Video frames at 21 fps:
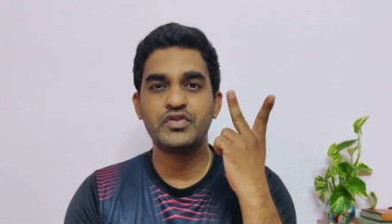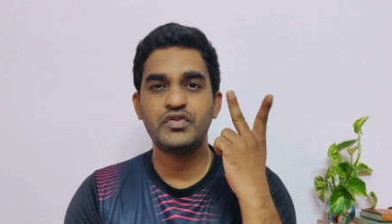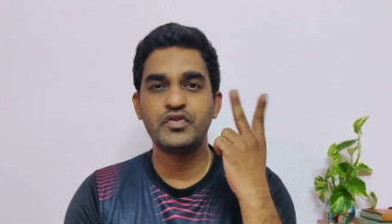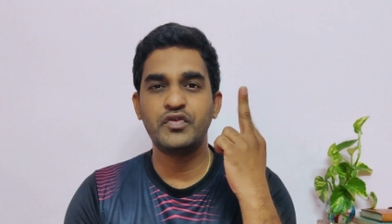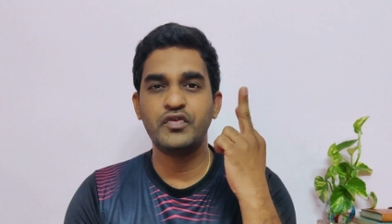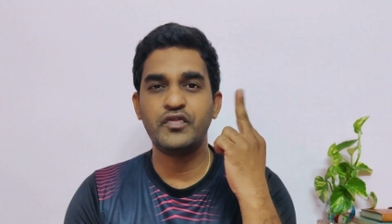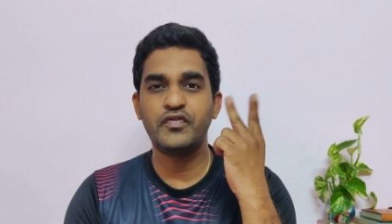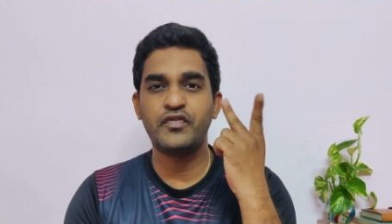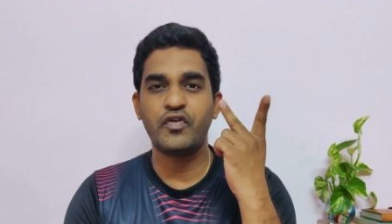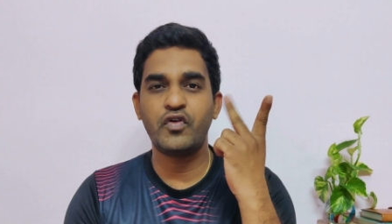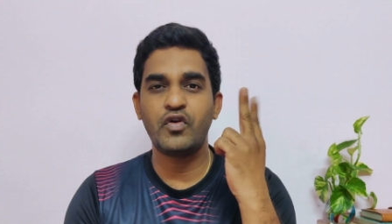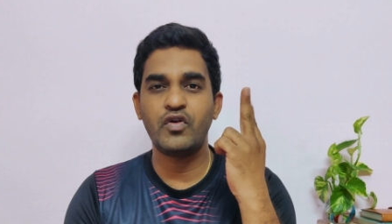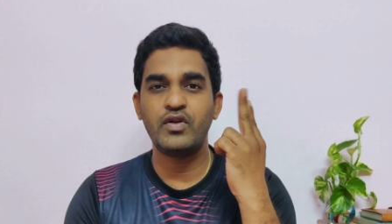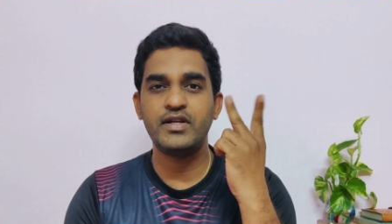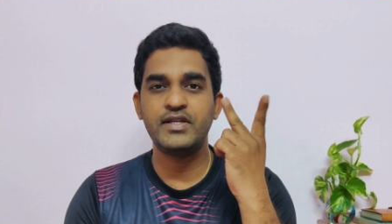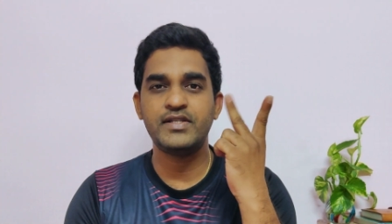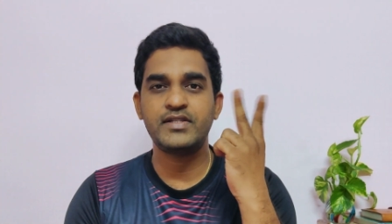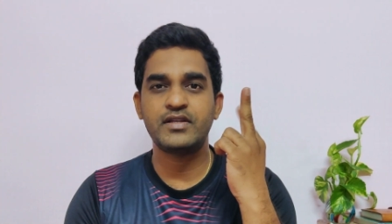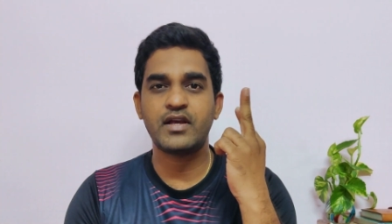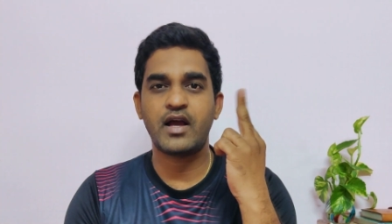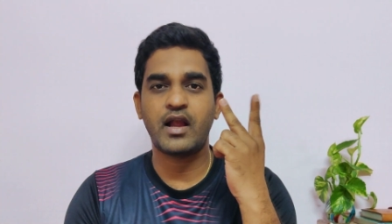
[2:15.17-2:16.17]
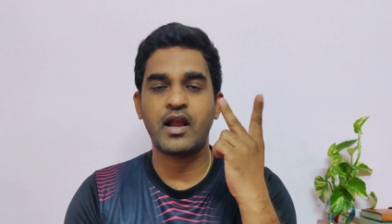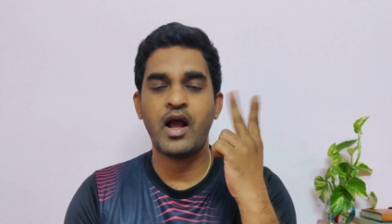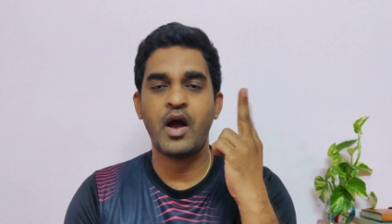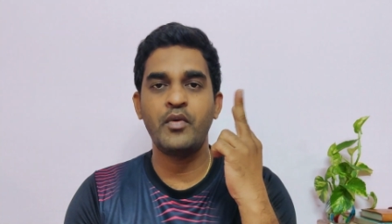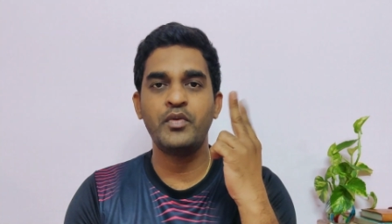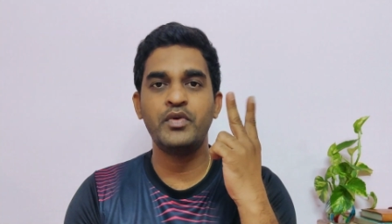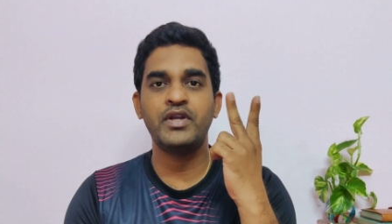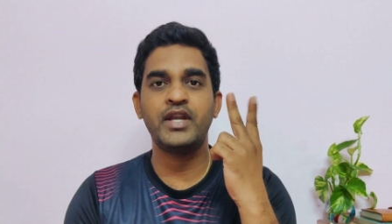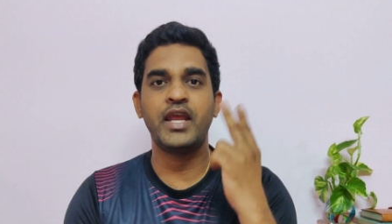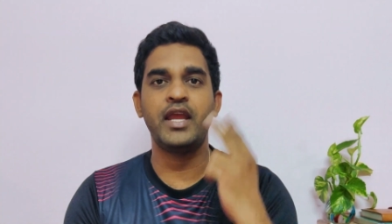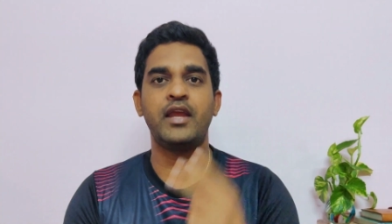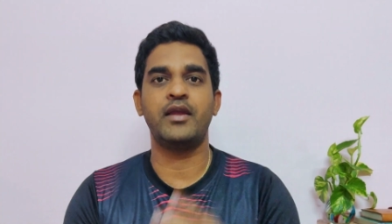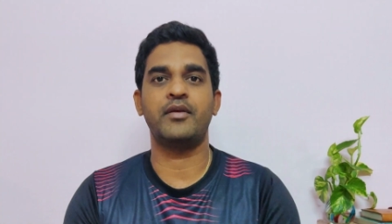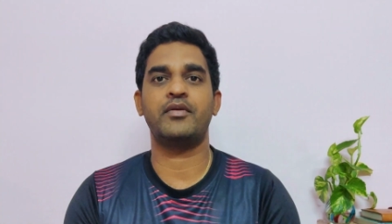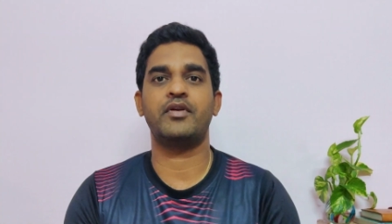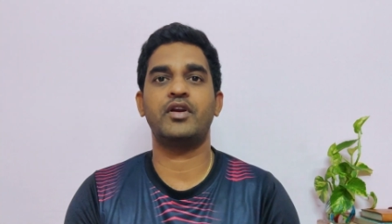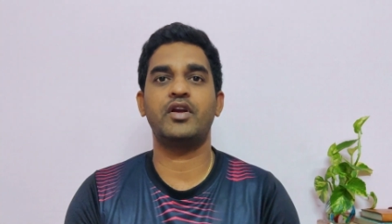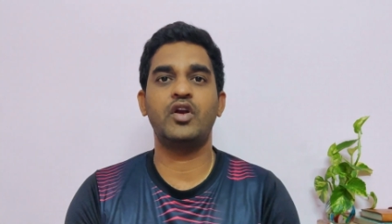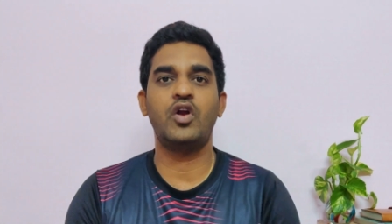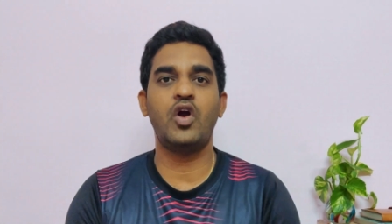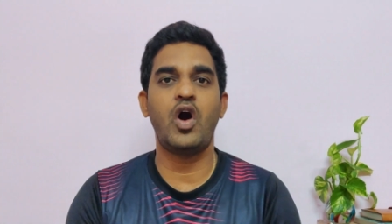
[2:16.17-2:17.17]
two folds accounting
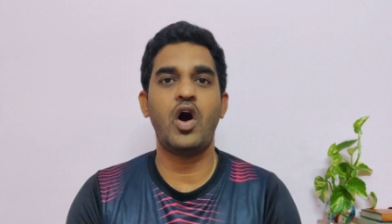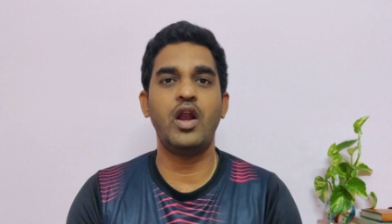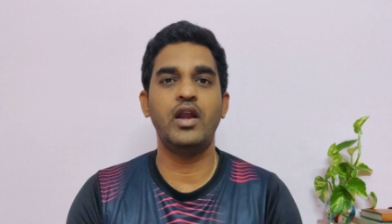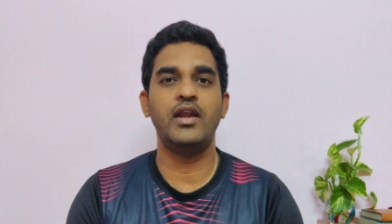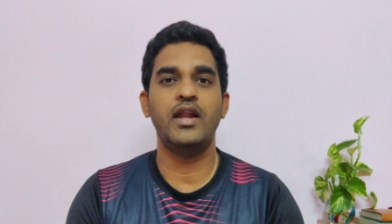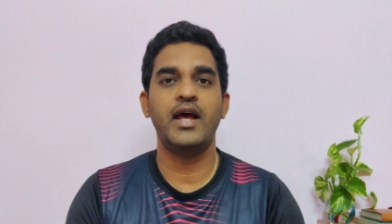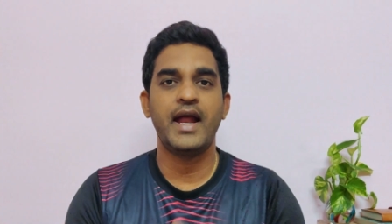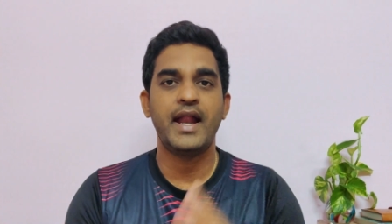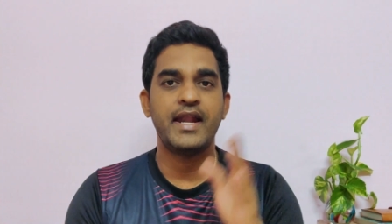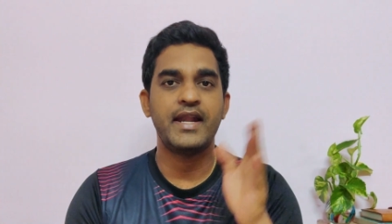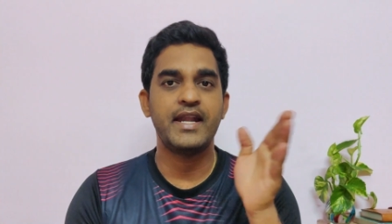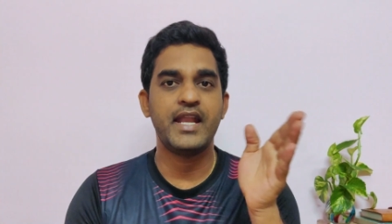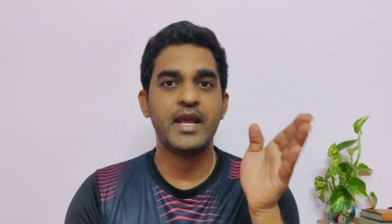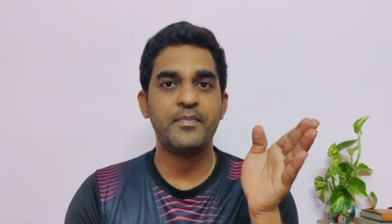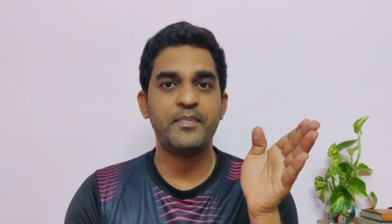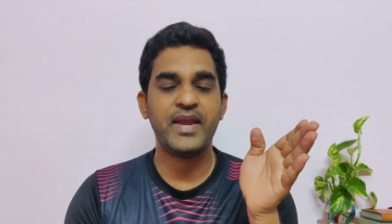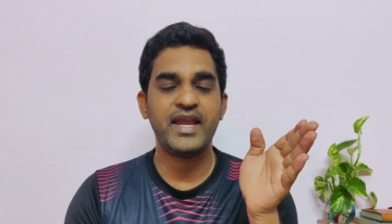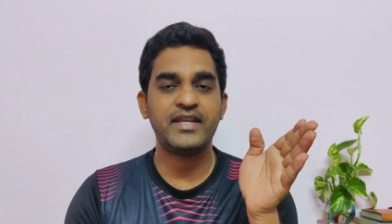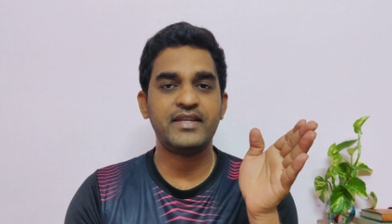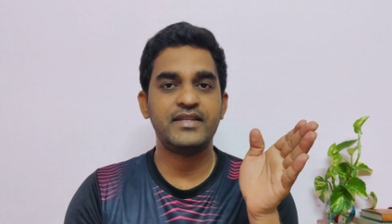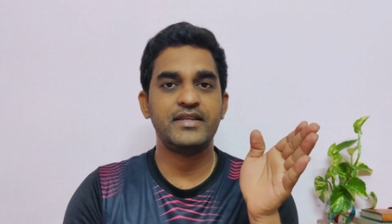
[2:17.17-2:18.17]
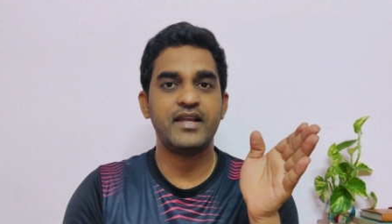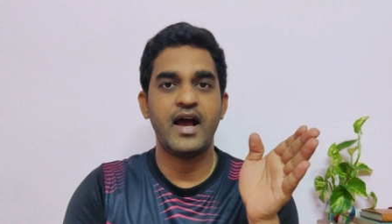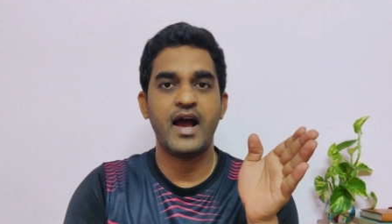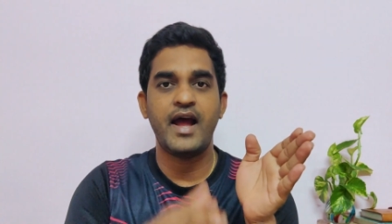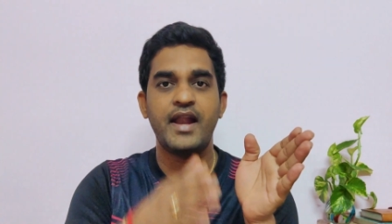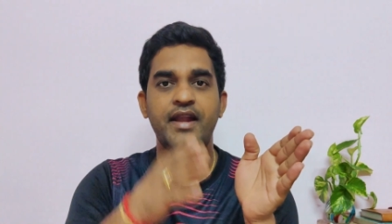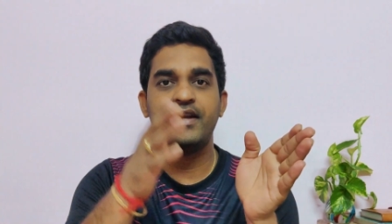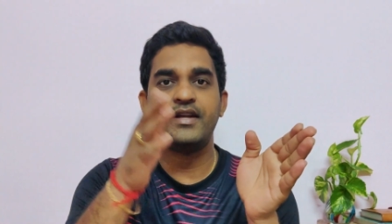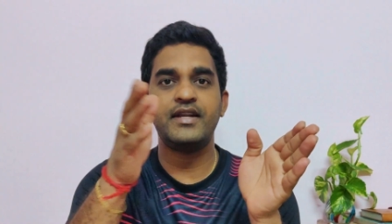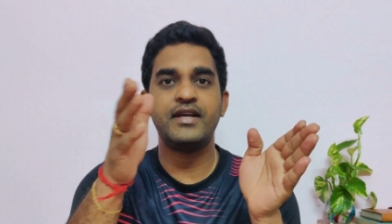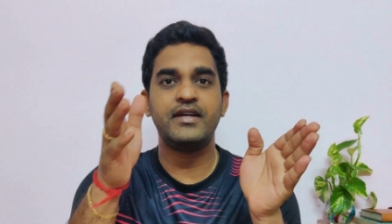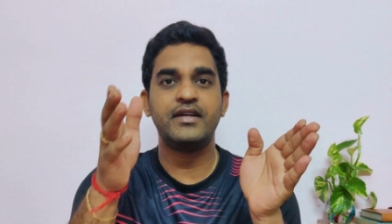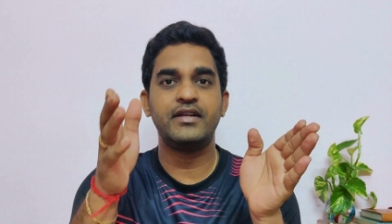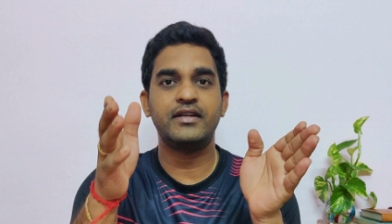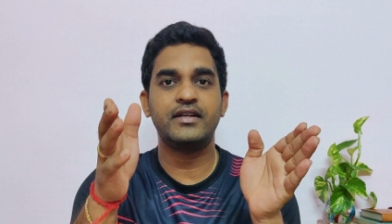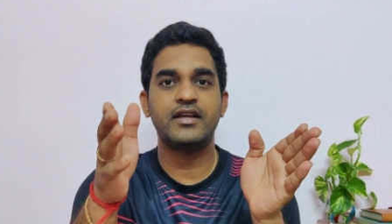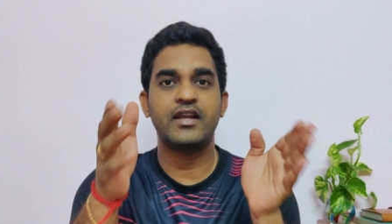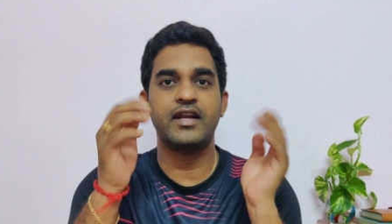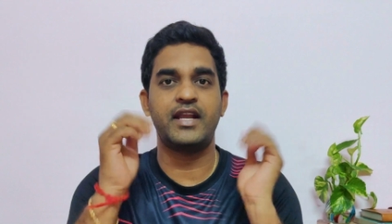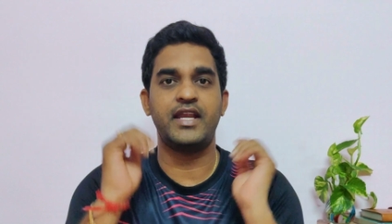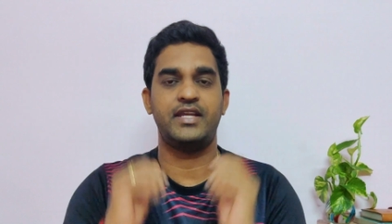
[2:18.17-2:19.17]
called debit and
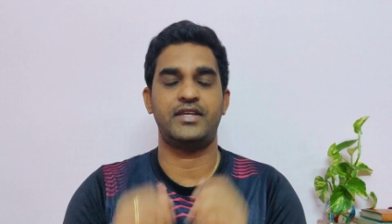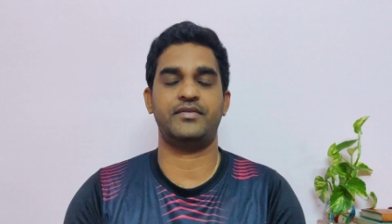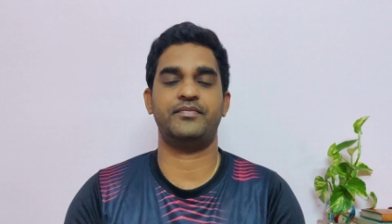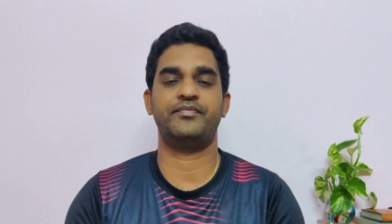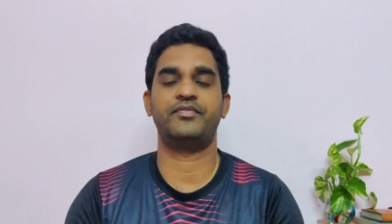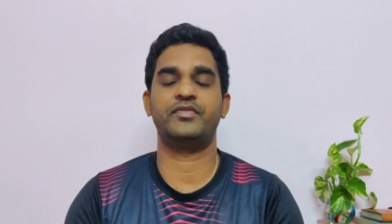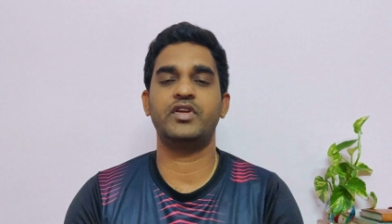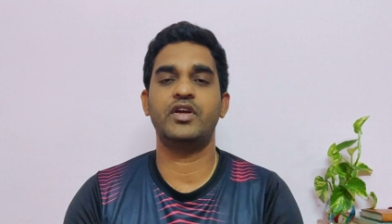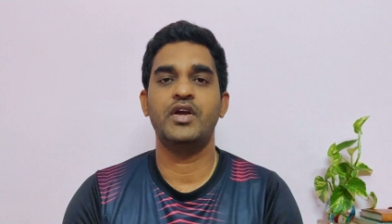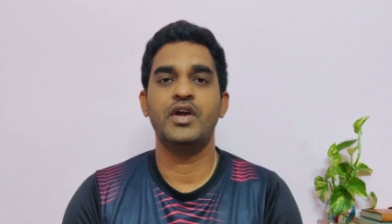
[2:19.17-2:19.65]
credit.